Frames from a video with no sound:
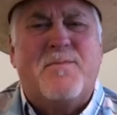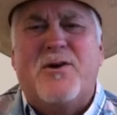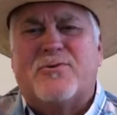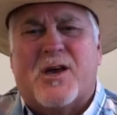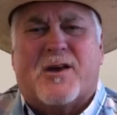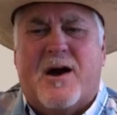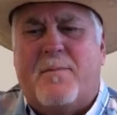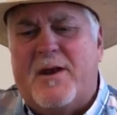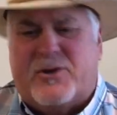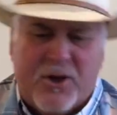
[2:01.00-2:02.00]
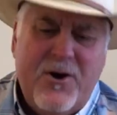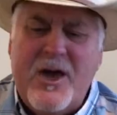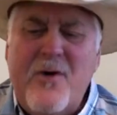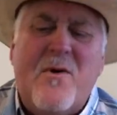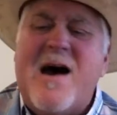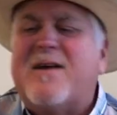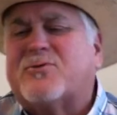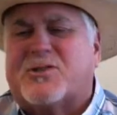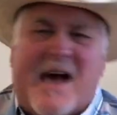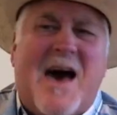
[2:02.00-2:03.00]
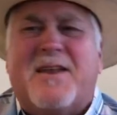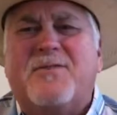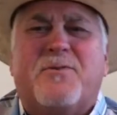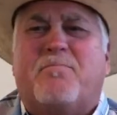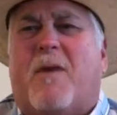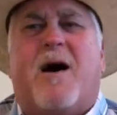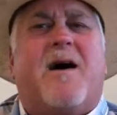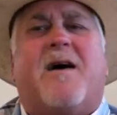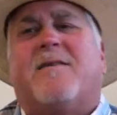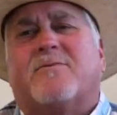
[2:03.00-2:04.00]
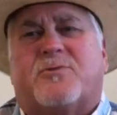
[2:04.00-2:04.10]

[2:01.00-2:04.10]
music coming to you outside of the bar.